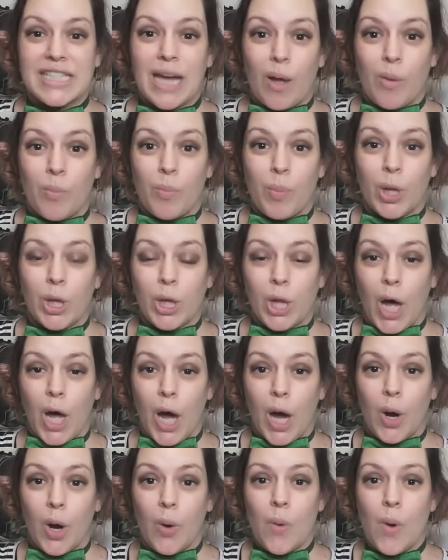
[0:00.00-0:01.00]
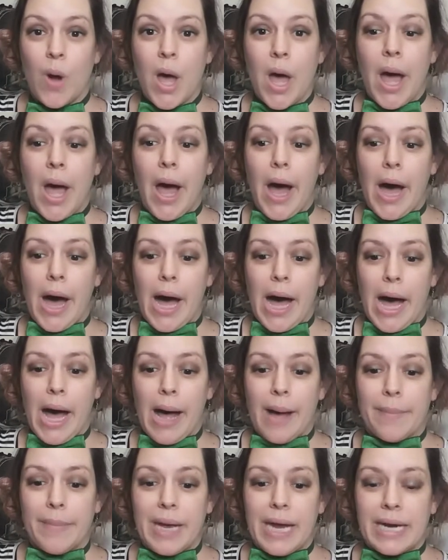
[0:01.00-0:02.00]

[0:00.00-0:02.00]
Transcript: down below um